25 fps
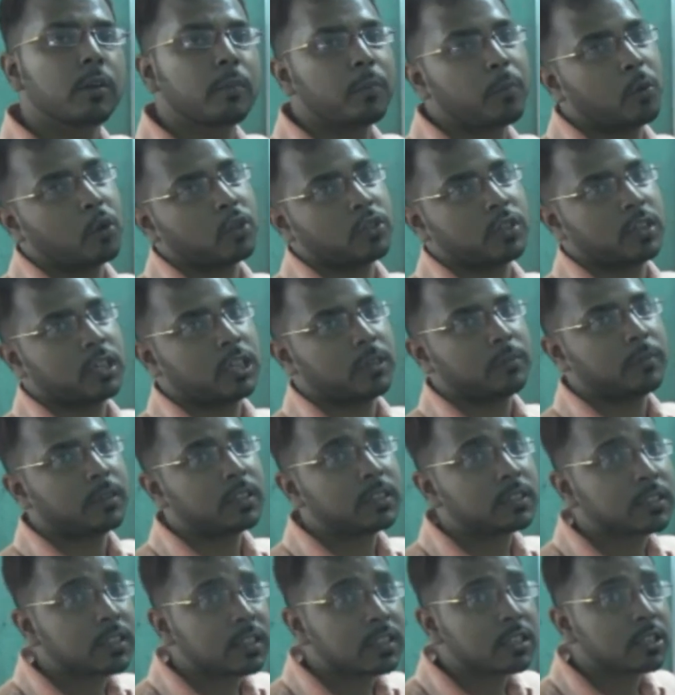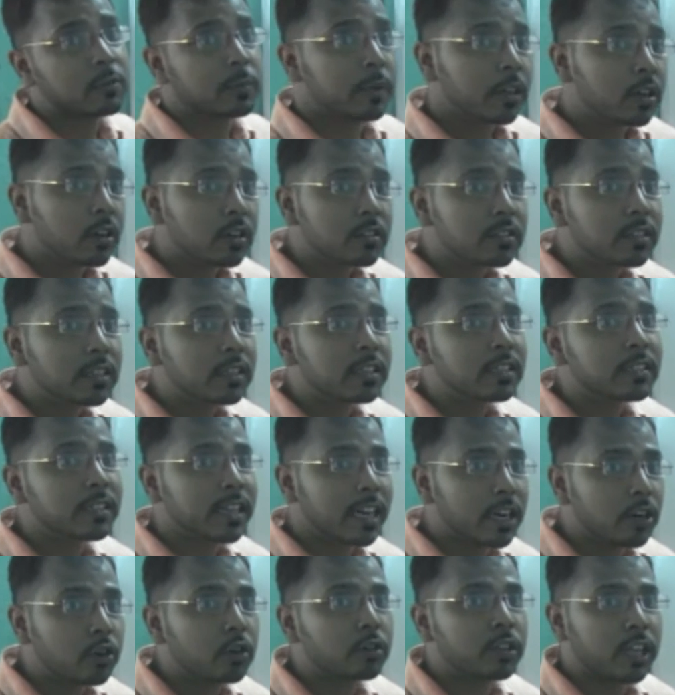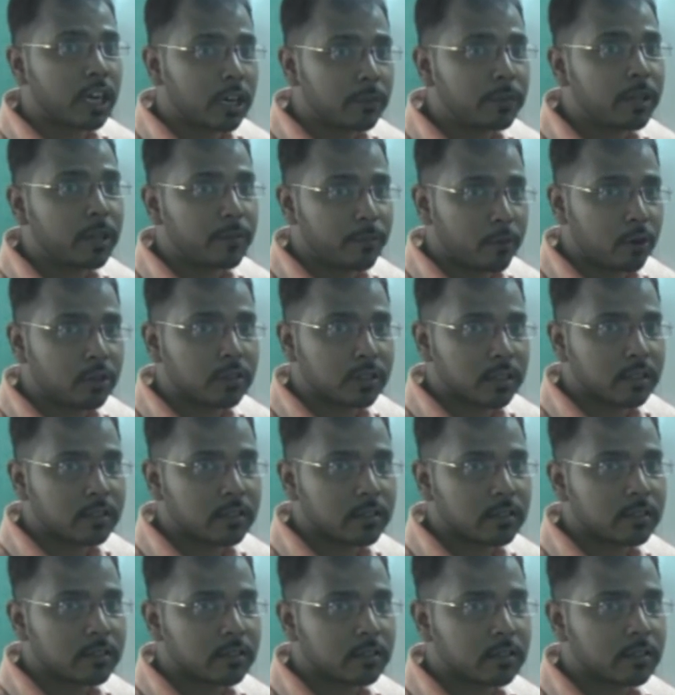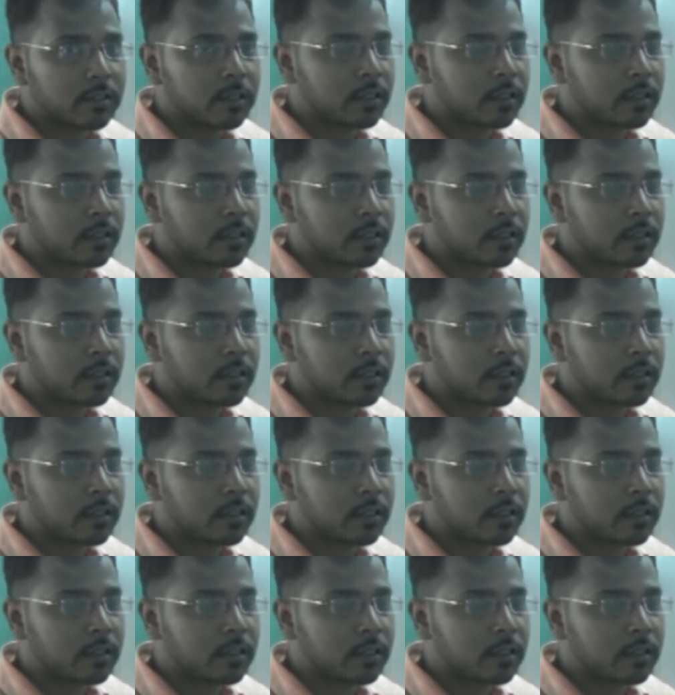positively charged because it is endothermic process.